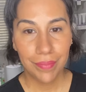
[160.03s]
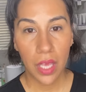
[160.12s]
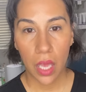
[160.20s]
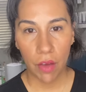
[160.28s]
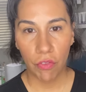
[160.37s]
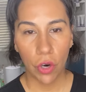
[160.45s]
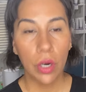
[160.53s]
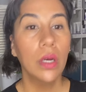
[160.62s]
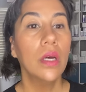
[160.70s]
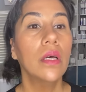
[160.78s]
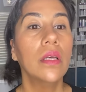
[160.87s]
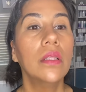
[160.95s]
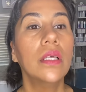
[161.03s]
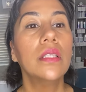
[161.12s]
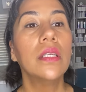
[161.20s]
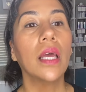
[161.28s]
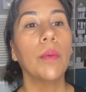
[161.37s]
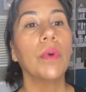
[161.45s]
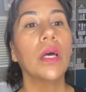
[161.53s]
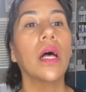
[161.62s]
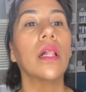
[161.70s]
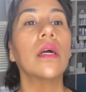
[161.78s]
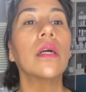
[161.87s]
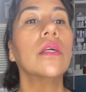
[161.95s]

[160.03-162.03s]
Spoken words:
ever, the same color.